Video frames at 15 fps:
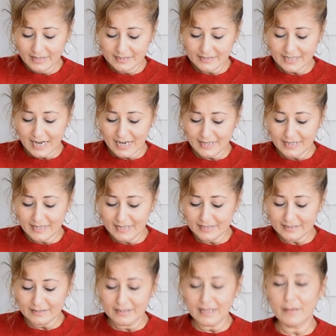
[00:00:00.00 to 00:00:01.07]
tiny
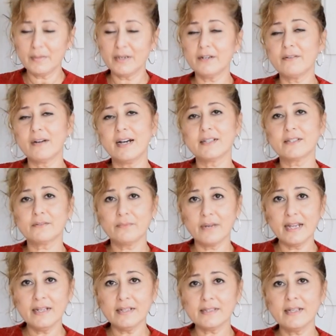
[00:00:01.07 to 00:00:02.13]
little lemongrass
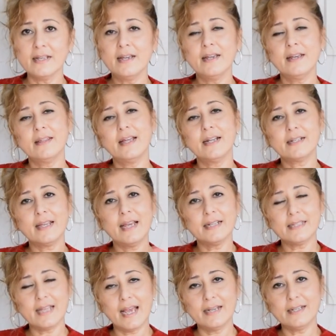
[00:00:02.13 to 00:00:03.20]
rings that
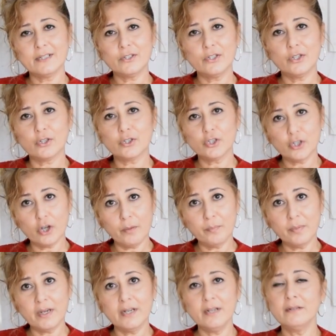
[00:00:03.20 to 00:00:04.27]
gets added to your
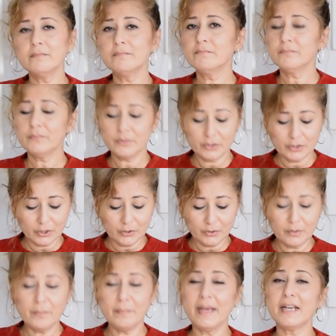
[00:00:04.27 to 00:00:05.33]
chopper
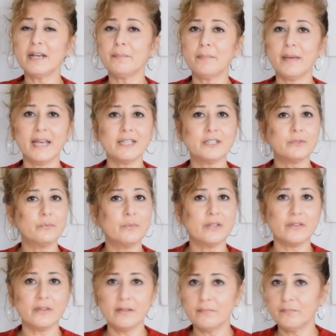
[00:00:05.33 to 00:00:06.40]
to make a paste
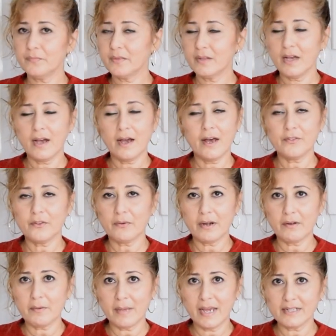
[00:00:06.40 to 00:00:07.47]
with other
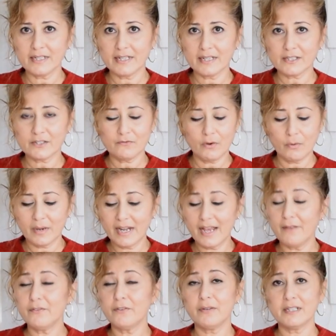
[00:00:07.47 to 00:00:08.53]
aromatics for
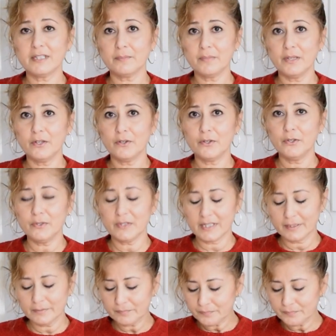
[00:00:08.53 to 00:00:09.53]
whatever recipe you're using.